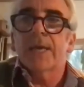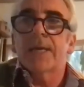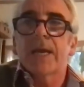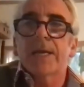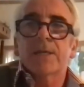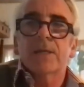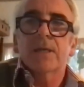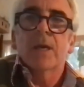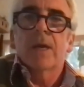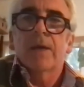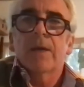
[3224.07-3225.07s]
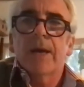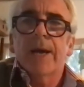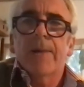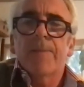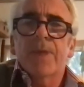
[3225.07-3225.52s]
And
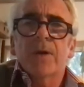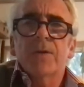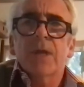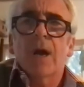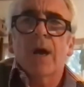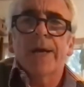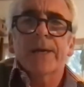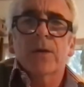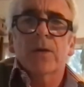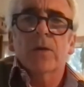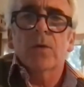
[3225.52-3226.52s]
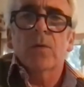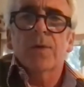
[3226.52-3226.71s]
those haiku,